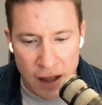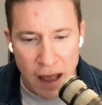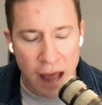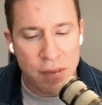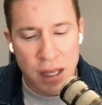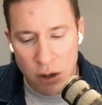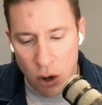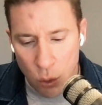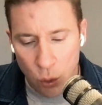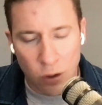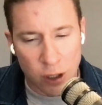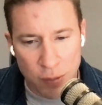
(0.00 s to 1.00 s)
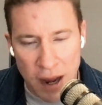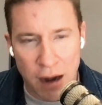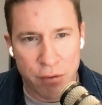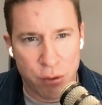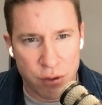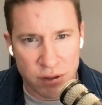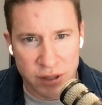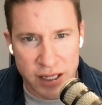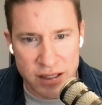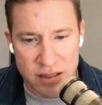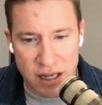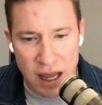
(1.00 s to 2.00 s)
And then work back through the
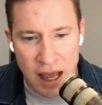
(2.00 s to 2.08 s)
list